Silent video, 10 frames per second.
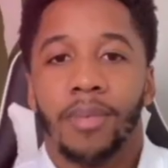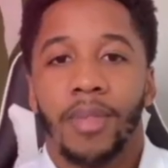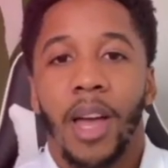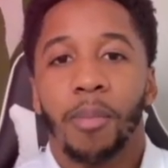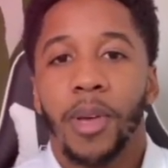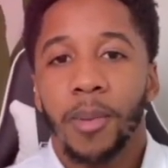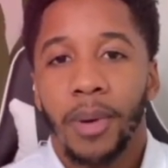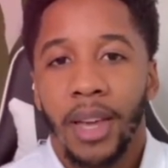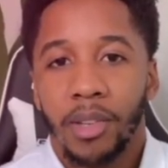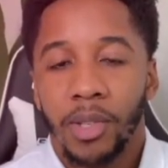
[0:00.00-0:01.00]
I pick my
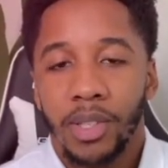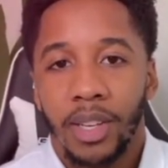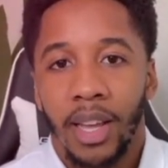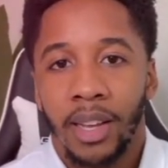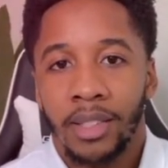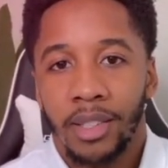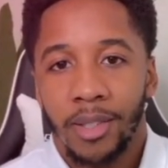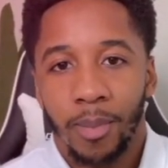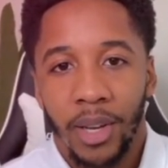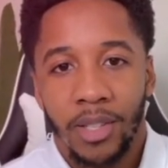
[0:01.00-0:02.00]
entries and exits
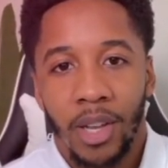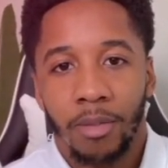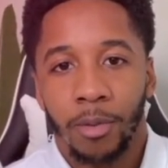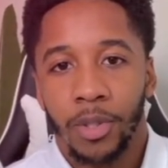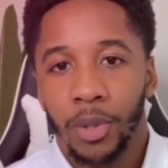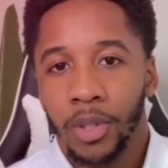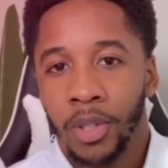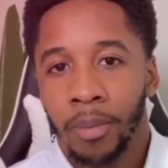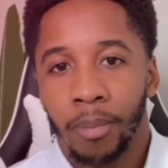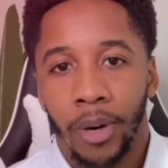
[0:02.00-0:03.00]
based off of
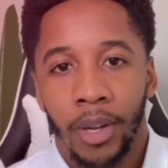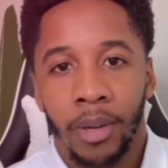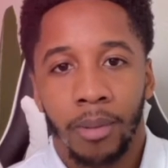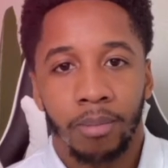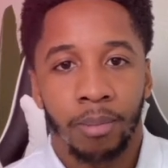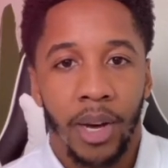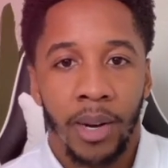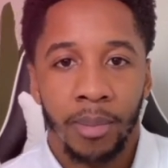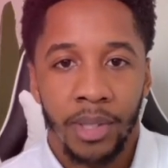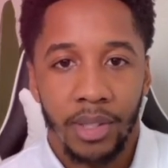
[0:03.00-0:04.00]
short-term market
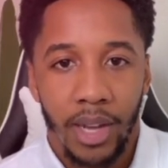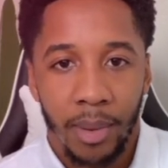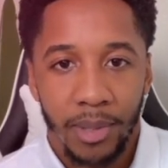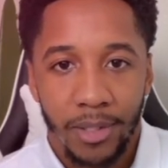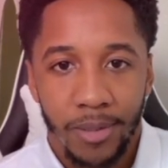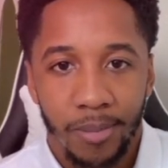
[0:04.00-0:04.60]
bottoms and tops.